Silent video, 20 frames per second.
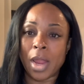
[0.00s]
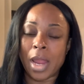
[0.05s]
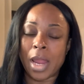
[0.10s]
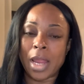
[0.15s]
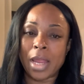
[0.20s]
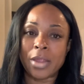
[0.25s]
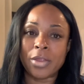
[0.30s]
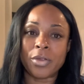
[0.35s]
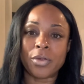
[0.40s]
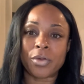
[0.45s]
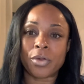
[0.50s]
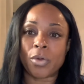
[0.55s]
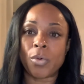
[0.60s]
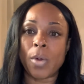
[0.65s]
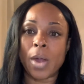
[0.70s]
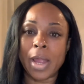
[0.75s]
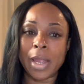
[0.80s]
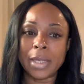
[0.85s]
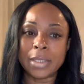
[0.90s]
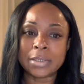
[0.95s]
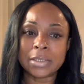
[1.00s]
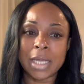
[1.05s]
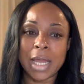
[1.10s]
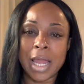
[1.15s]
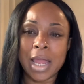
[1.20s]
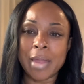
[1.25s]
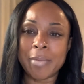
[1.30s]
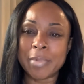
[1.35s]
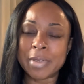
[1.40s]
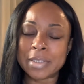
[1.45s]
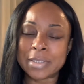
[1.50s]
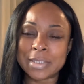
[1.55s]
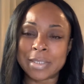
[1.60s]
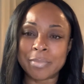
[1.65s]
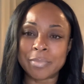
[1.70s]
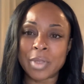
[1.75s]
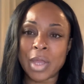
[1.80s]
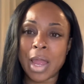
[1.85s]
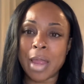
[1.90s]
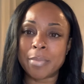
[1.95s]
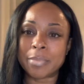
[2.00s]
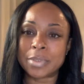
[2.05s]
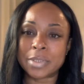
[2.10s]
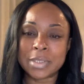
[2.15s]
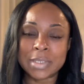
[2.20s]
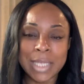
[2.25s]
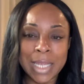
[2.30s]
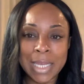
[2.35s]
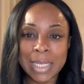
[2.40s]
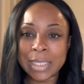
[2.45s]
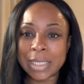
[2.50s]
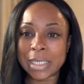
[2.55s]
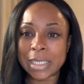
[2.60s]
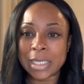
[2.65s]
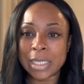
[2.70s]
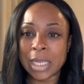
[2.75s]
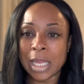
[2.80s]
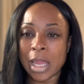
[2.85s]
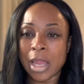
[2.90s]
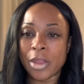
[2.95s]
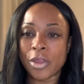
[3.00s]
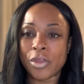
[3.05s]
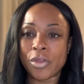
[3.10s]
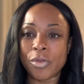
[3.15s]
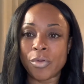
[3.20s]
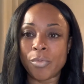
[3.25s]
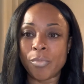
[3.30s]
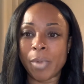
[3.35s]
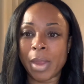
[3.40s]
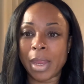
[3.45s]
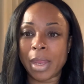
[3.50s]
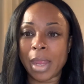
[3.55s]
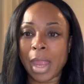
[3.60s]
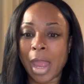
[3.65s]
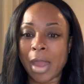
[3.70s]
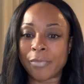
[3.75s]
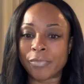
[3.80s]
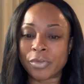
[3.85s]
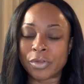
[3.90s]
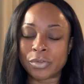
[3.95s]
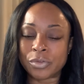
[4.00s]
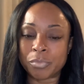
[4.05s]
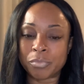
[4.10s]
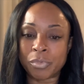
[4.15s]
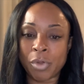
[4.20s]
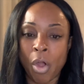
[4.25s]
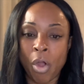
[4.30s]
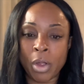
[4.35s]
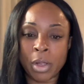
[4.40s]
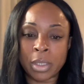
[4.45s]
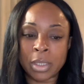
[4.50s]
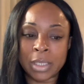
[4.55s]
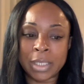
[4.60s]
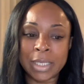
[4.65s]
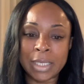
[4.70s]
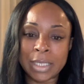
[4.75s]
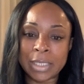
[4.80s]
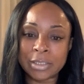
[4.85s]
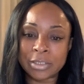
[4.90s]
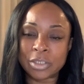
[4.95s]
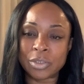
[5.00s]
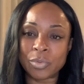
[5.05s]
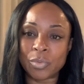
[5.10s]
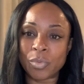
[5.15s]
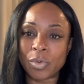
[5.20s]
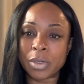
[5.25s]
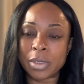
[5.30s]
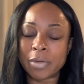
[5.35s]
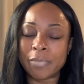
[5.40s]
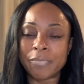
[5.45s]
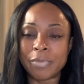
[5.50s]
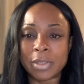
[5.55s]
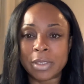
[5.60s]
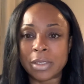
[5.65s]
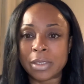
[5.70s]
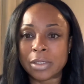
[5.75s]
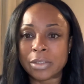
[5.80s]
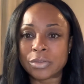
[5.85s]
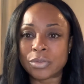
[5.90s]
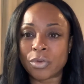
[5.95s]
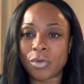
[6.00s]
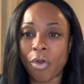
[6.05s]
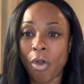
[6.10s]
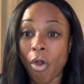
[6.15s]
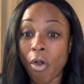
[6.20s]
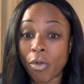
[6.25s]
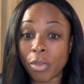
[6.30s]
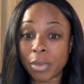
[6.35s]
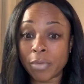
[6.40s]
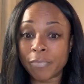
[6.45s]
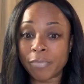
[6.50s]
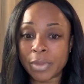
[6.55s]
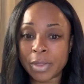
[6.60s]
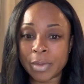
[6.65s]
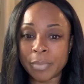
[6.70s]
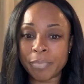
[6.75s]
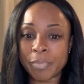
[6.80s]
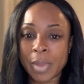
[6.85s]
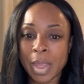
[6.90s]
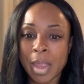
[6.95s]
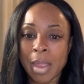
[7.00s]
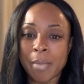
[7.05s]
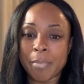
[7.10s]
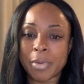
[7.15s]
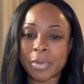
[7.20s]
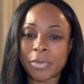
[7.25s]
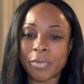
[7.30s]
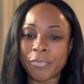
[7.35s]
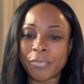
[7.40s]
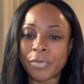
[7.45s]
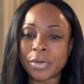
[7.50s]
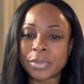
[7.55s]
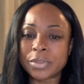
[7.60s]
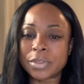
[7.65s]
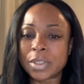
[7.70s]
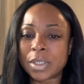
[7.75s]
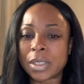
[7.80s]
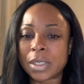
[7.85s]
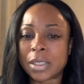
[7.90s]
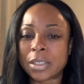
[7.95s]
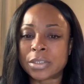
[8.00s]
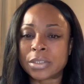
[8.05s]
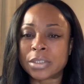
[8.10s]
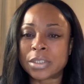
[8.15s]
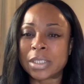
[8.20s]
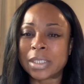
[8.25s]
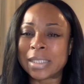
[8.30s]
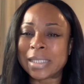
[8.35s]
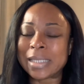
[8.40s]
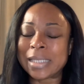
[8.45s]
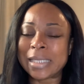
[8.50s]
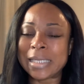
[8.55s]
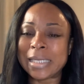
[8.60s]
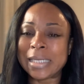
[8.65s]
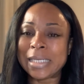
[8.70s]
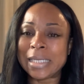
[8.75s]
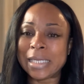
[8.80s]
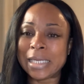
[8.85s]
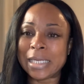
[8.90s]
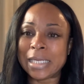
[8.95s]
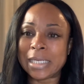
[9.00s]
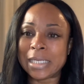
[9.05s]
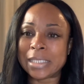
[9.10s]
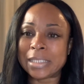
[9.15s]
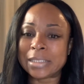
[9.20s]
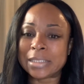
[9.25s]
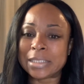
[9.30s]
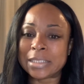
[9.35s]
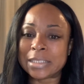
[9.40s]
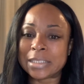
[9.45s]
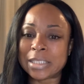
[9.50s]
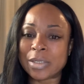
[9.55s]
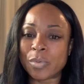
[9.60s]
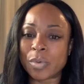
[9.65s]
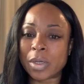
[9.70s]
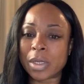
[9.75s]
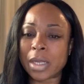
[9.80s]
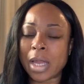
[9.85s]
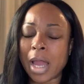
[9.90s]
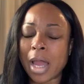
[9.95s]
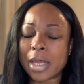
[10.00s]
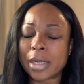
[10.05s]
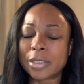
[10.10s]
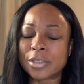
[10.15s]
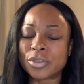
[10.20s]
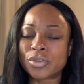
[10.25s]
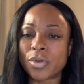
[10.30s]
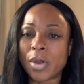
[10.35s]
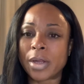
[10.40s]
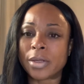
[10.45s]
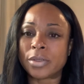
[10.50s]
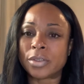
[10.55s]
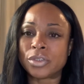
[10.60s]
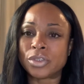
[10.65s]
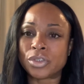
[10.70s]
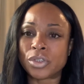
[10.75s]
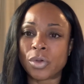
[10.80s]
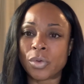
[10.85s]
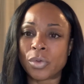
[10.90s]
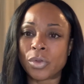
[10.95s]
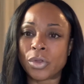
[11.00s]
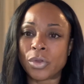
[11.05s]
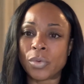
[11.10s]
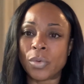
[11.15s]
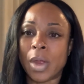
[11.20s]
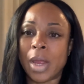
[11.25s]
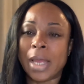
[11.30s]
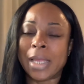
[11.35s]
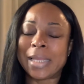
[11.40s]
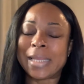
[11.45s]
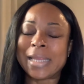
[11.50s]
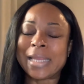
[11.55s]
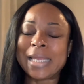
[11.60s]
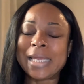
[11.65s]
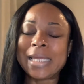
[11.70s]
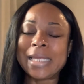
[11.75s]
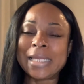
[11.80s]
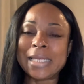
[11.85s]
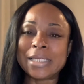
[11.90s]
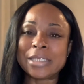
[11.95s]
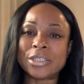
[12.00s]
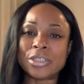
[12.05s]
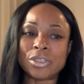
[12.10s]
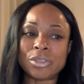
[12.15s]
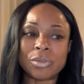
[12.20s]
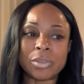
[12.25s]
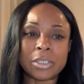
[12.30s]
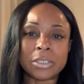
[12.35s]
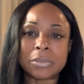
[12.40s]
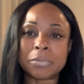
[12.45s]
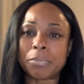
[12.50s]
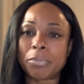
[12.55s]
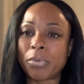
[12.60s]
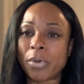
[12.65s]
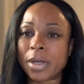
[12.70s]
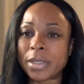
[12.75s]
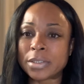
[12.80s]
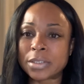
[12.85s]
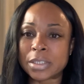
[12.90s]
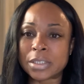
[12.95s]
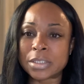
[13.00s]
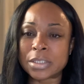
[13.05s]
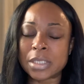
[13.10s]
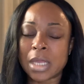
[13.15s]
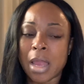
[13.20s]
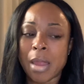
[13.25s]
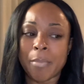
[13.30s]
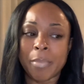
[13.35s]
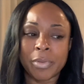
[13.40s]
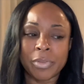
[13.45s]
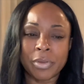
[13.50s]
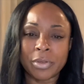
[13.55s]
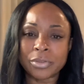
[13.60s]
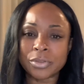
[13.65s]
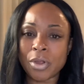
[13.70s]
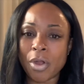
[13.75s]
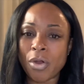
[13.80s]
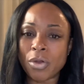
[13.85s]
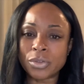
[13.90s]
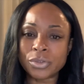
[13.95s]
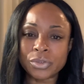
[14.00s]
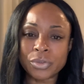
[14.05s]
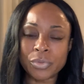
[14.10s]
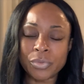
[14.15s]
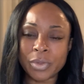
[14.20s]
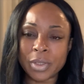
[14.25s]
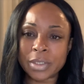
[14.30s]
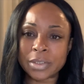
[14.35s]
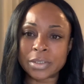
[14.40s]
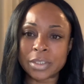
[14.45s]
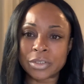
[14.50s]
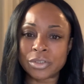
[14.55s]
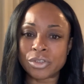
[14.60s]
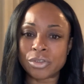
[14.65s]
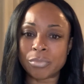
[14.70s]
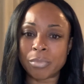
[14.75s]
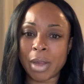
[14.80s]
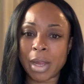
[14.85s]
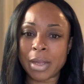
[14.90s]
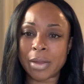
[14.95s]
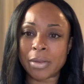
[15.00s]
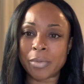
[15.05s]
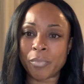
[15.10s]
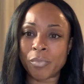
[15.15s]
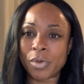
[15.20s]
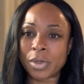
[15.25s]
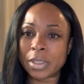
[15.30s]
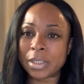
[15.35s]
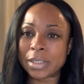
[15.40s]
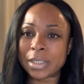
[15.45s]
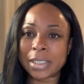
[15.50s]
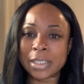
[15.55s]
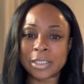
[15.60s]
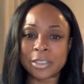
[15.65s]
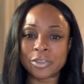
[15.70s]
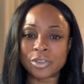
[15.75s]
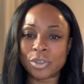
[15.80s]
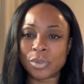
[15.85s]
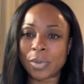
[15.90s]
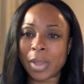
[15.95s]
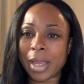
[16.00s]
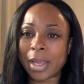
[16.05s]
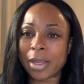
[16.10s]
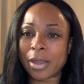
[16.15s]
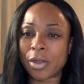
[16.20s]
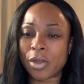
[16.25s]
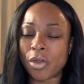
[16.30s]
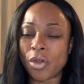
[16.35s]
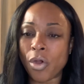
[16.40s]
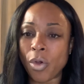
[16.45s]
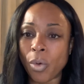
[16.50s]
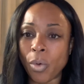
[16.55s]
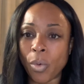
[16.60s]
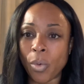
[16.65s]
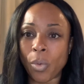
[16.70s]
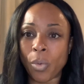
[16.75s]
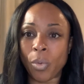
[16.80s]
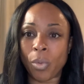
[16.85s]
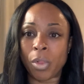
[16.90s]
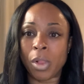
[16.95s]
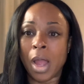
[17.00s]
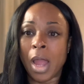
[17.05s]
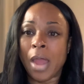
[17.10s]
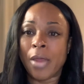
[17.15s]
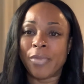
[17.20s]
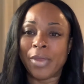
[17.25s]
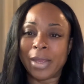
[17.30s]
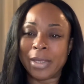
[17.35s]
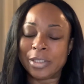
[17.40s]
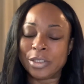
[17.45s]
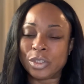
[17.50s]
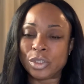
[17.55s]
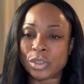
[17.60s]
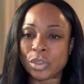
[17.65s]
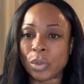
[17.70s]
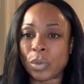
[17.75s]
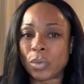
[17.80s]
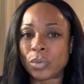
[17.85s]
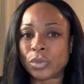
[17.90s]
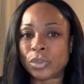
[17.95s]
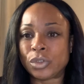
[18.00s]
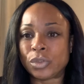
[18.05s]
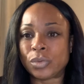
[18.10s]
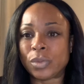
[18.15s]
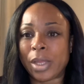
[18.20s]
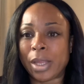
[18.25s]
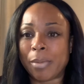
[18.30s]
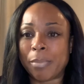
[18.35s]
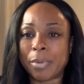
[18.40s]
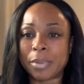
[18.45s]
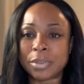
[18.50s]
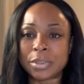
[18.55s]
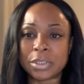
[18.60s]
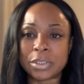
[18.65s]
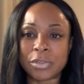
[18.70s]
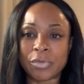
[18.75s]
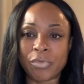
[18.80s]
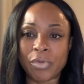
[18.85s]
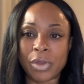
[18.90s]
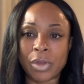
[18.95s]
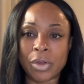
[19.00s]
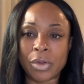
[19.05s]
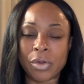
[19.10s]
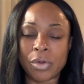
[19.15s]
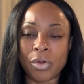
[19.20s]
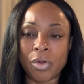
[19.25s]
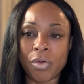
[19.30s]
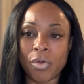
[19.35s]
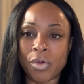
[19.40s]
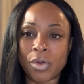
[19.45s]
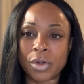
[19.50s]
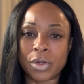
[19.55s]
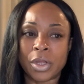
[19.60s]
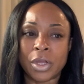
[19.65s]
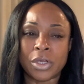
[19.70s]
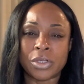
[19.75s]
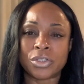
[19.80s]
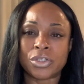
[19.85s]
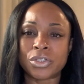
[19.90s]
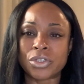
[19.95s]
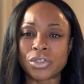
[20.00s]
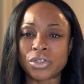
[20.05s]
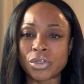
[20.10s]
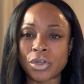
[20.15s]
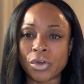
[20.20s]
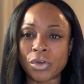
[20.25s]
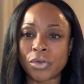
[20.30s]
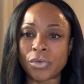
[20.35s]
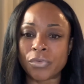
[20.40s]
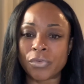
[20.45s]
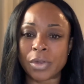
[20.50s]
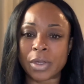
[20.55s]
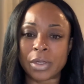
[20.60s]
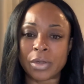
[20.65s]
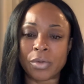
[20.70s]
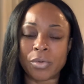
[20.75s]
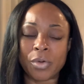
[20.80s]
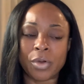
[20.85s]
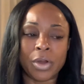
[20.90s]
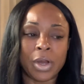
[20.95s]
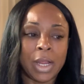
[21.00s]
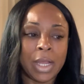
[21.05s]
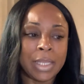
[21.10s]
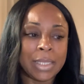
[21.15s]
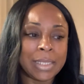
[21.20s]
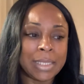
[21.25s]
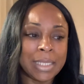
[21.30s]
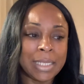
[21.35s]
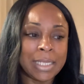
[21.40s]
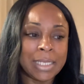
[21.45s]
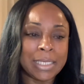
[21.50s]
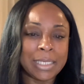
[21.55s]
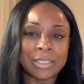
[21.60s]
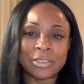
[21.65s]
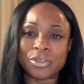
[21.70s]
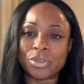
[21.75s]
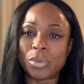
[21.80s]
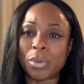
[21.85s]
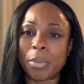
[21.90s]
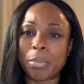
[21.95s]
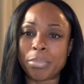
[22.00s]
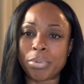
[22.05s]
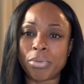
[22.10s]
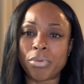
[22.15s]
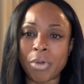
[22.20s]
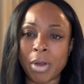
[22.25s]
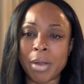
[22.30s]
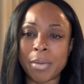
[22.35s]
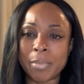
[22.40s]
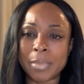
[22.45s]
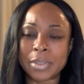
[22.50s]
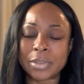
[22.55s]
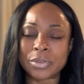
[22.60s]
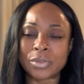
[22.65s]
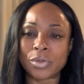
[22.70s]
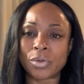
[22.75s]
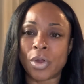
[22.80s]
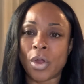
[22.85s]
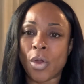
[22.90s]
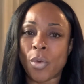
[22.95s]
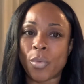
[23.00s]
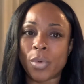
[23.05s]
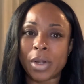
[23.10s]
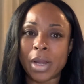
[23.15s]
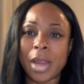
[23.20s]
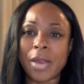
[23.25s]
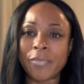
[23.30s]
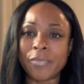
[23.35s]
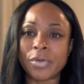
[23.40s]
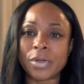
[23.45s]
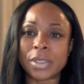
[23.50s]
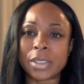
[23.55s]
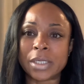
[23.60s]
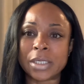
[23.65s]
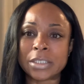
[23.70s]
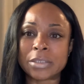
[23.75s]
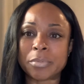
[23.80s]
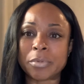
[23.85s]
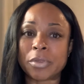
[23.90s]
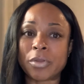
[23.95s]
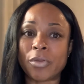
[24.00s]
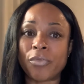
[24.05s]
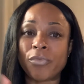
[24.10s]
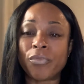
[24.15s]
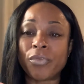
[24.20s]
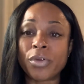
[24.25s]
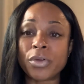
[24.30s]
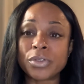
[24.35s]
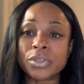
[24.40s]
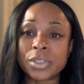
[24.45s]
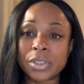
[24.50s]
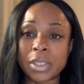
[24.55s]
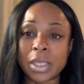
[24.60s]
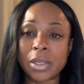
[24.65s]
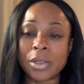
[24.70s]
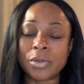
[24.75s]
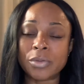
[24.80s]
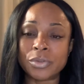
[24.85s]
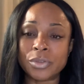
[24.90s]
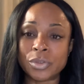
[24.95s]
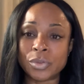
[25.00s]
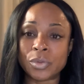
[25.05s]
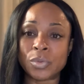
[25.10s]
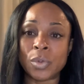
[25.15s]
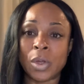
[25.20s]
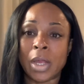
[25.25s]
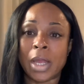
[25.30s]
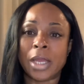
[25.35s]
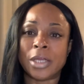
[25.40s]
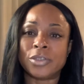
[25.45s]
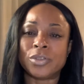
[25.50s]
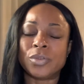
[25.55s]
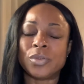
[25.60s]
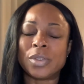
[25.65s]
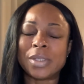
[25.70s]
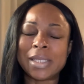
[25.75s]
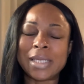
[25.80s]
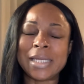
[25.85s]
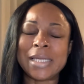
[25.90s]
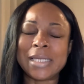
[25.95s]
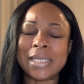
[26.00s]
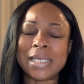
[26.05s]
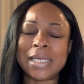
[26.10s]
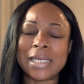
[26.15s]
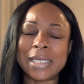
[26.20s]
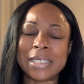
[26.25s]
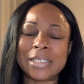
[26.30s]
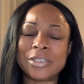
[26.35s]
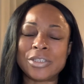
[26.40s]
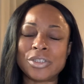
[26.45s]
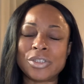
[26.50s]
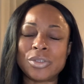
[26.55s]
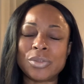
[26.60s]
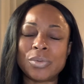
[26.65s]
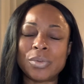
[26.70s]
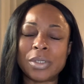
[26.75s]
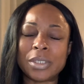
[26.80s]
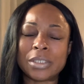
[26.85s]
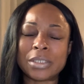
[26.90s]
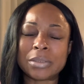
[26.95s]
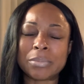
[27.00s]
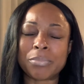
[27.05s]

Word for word: in your quiet time, and sometimes daily, you may have to cling to one of these or all of them. But the first thing is to lean in to see what God is trying to show you. Lean into his presence. But there's also things that you might want to lean into like a goal that he shows you, that he puts his finger on serving or lean into a promise or whatever it is. But the first thing that you do is you lean into his